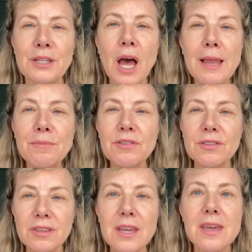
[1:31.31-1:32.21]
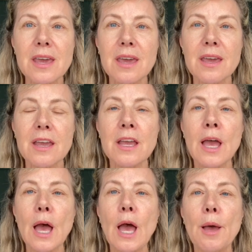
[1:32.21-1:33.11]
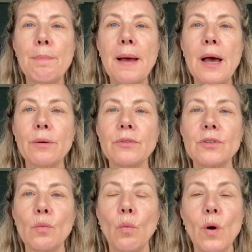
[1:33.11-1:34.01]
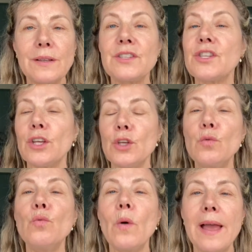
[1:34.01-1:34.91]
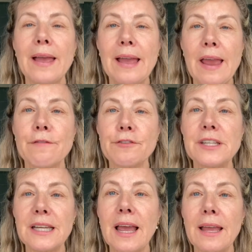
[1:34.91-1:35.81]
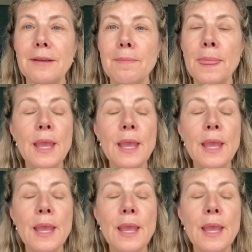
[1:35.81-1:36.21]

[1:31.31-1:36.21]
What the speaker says: But I'm thinking about ones that you wear every day.